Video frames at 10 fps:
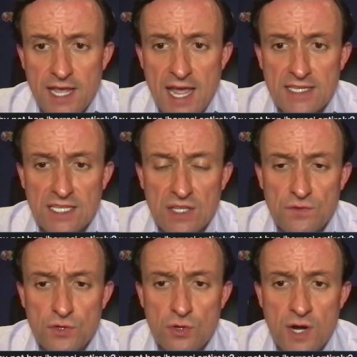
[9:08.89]
And
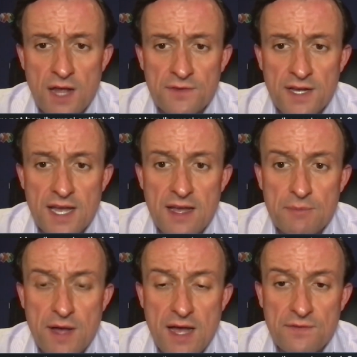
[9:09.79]
if you don't have
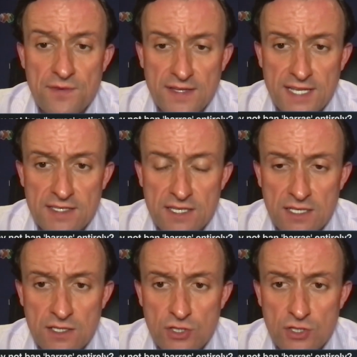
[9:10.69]
a fan ID,